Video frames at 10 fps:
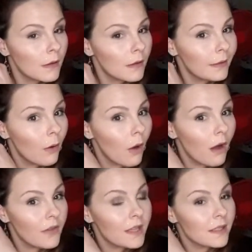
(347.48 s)
Now,
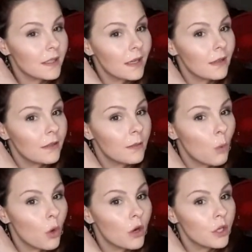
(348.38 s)
obviously, the
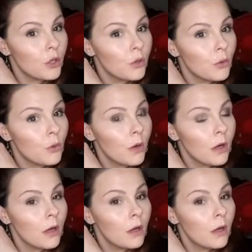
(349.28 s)
more you